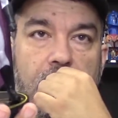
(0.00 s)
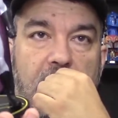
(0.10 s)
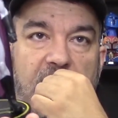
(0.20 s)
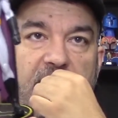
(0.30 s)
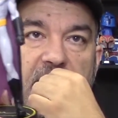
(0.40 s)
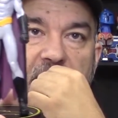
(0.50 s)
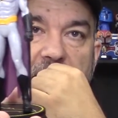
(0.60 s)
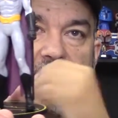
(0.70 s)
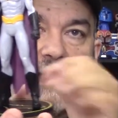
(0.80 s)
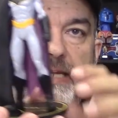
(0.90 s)
If I
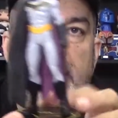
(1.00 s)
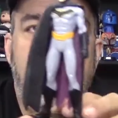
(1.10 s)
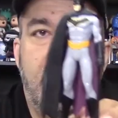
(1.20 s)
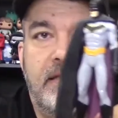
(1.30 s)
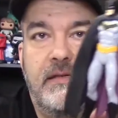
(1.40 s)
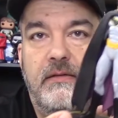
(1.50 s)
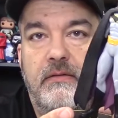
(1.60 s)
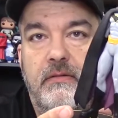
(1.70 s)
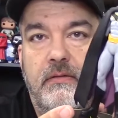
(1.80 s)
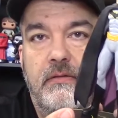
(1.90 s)
find any of these
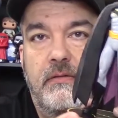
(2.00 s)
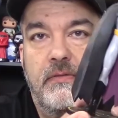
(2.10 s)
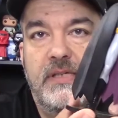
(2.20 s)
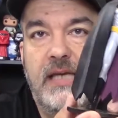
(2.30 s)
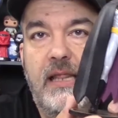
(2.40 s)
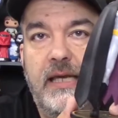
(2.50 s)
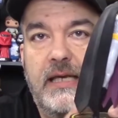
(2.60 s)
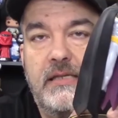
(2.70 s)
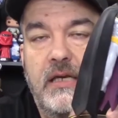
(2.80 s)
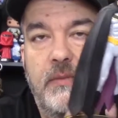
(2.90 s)

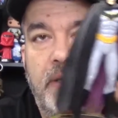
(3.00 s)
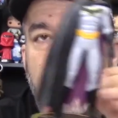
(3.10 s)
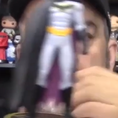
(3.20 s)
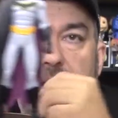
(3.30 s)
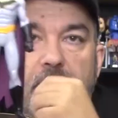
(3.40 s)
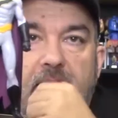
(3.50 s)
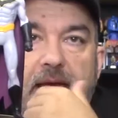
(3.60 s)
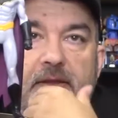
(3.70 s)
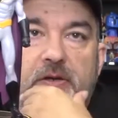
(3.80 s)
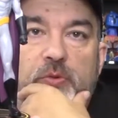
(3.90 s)
selling, it's going to be on
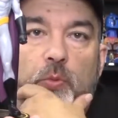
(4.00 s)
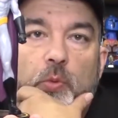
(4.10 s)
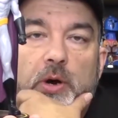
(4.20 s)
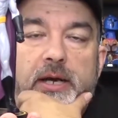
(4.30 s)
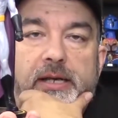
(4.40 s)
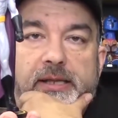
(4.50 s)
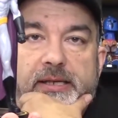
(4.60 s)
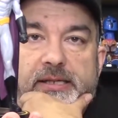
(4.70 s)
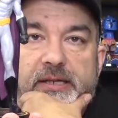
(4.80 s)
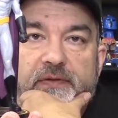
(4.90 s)
eBay, and there's one
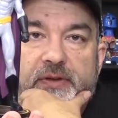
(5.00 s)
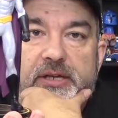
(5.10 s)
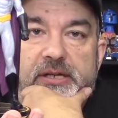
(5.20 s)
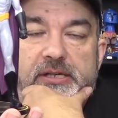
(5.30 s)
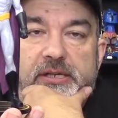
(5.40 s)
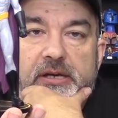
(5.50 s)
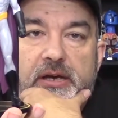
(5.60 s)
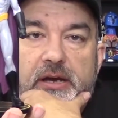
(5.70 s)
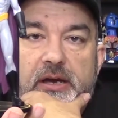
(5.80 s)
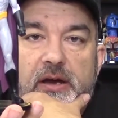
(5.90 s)
listing for this
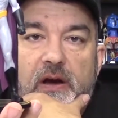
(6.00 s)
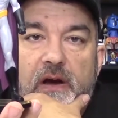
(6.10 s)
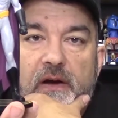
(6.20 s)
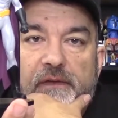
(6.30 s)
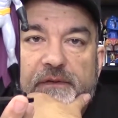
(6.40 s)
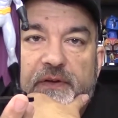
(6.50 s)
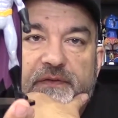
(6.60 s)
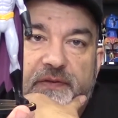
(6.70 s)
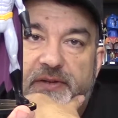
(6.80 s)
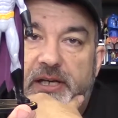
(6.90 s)
for
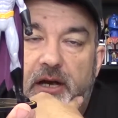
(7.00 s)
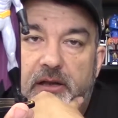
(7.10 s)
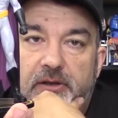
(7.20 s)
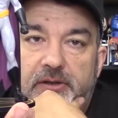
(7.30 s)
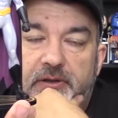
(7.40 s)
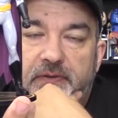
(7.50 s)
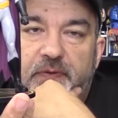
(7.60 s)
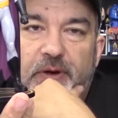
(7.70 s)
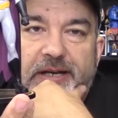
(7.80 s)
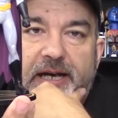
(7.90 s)
$50. It's
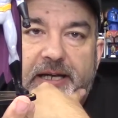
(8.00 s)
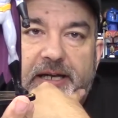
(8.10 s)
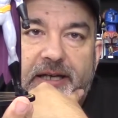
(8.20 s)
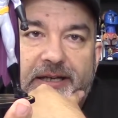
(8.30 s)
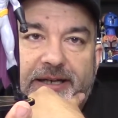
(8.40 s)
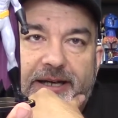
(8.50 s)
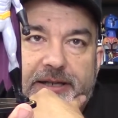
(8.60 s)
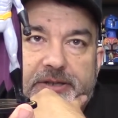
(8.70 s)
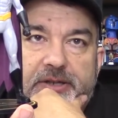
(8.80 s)
$49.99.